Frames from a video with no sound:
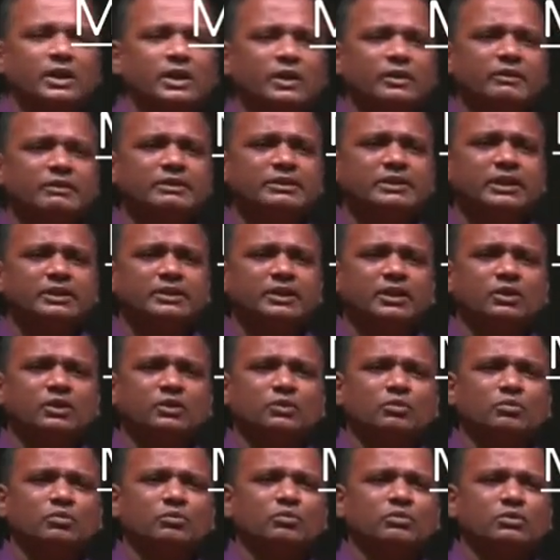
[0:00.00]
is the
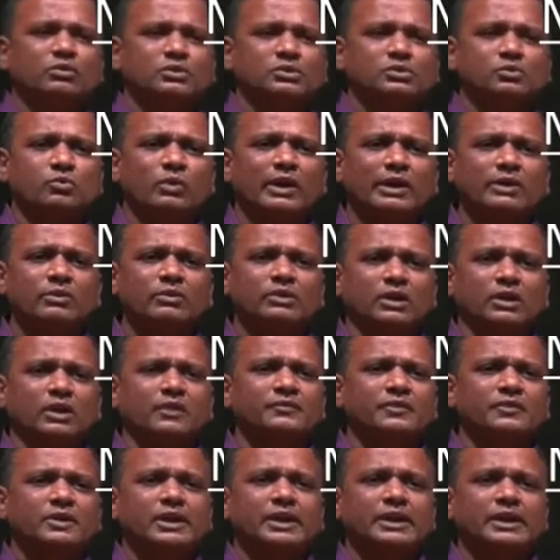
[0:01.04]
square root of
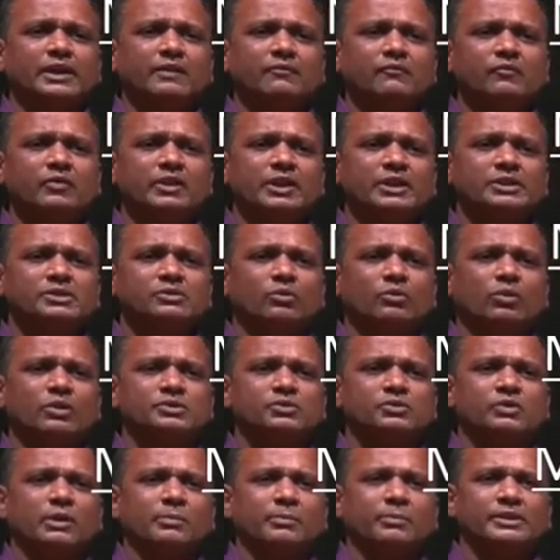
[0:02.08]
mvh whole
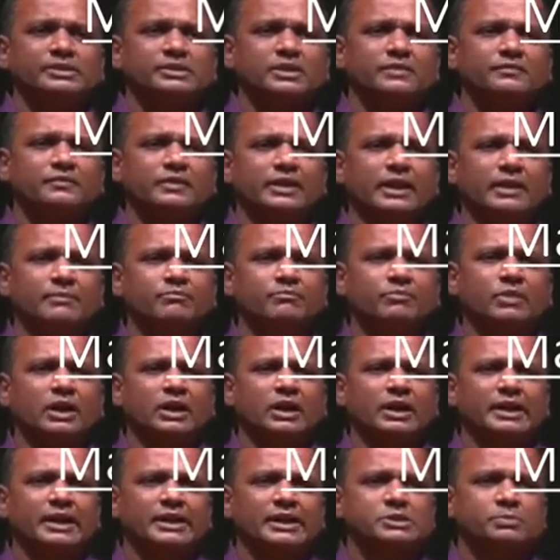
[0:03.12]
square plus of
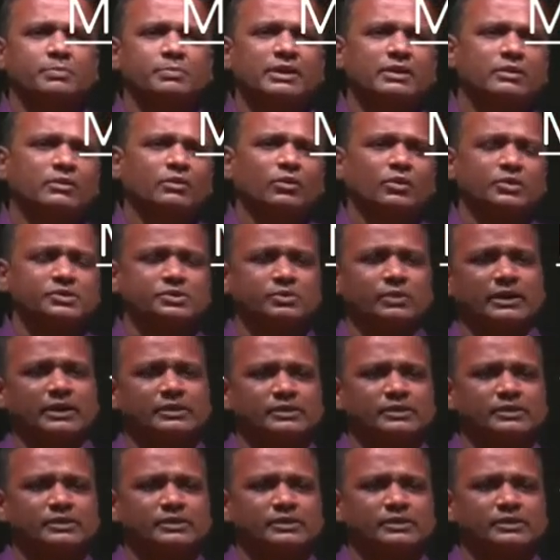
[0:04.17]
mhb whole square.